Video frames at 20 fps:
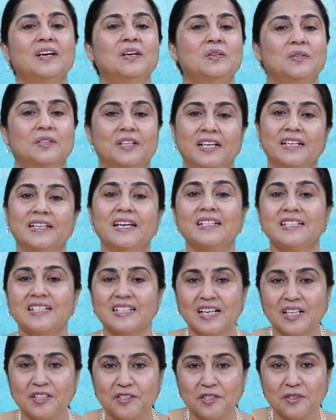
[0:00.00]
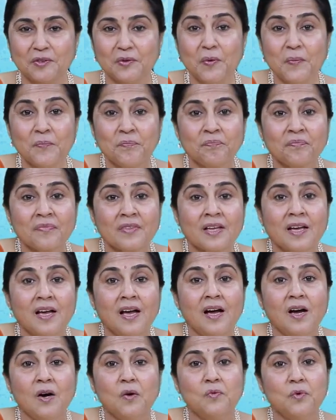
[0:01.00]
Okay, let's continue.
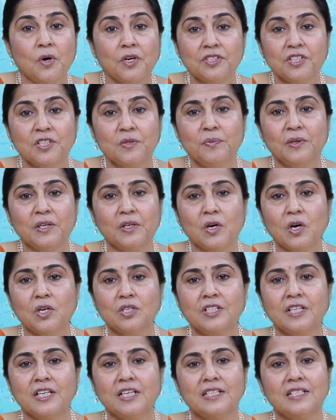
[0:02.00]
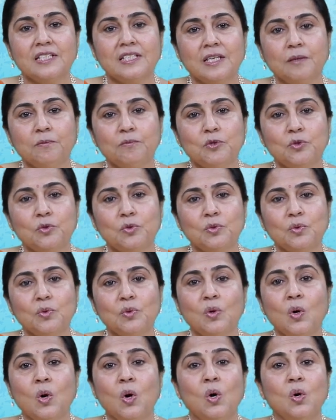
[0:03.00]
Was it because he seemed
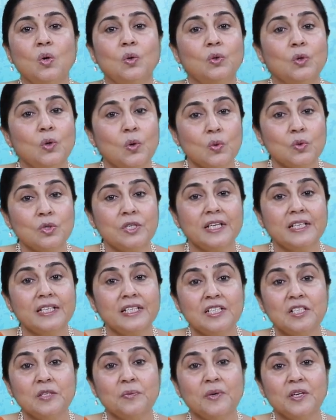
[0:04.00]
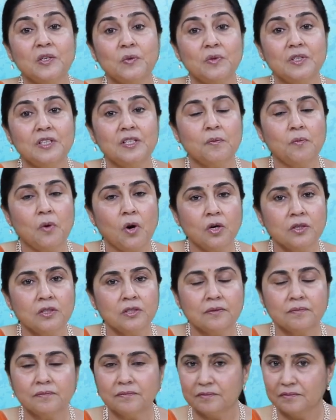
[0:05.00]
too close and intimate with the
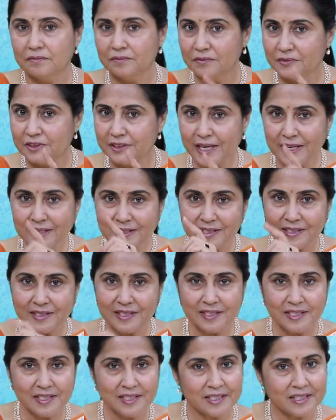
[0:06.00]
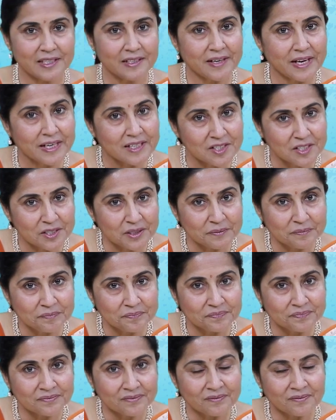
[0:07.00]
boss? Yes, this is correct.
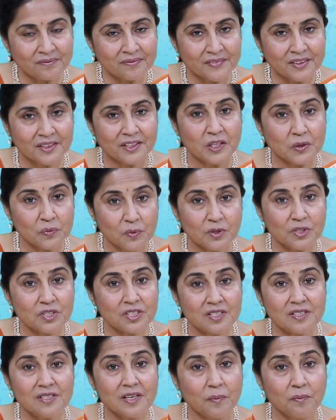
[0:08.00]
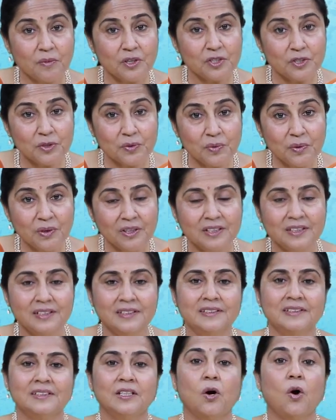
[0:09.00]
He was number two.
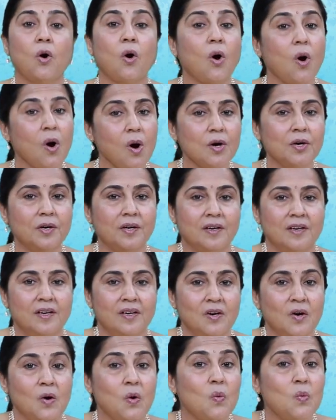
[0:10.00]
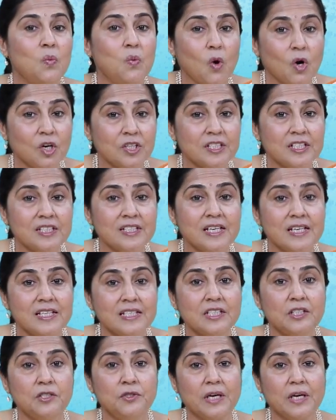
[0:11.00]
Or was it his